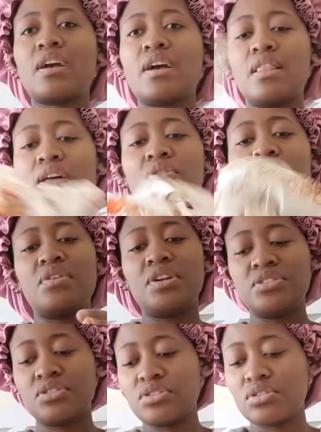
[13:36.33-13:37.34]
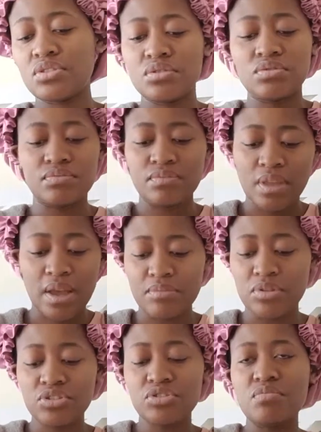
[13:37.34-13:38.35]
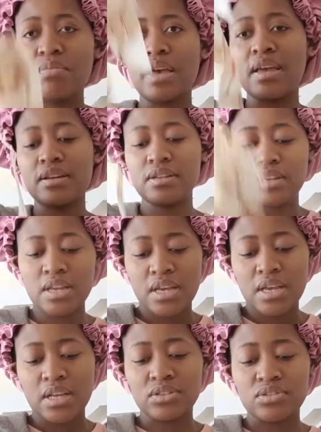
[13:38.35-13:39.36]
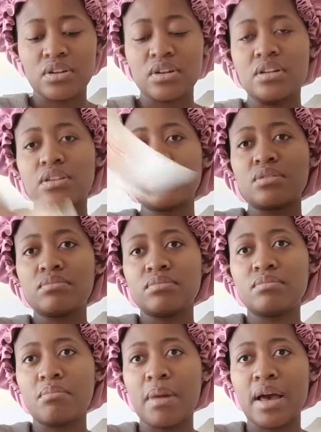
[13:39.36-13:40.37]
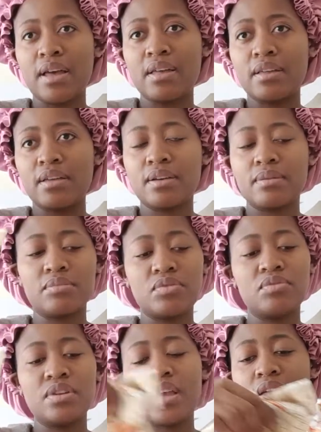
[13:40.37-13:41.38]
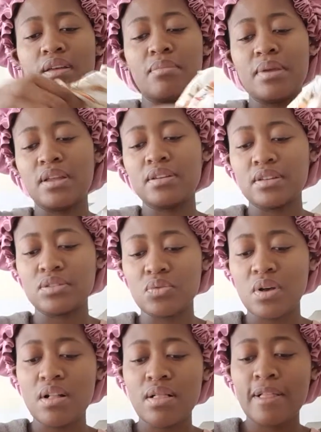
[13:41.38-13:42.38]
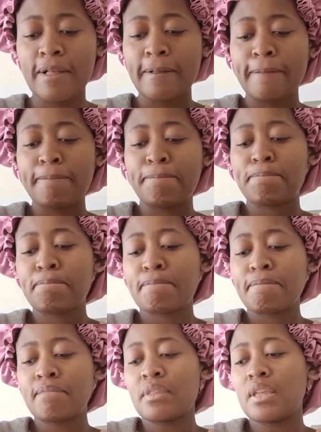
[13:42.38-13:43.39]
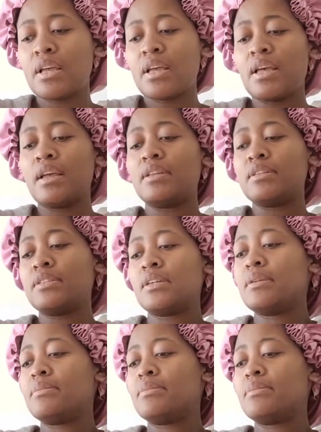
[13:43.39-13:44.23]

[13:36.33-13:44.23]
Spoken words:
color orange, so I'm not too mad. It's got a little my own hairband as well. And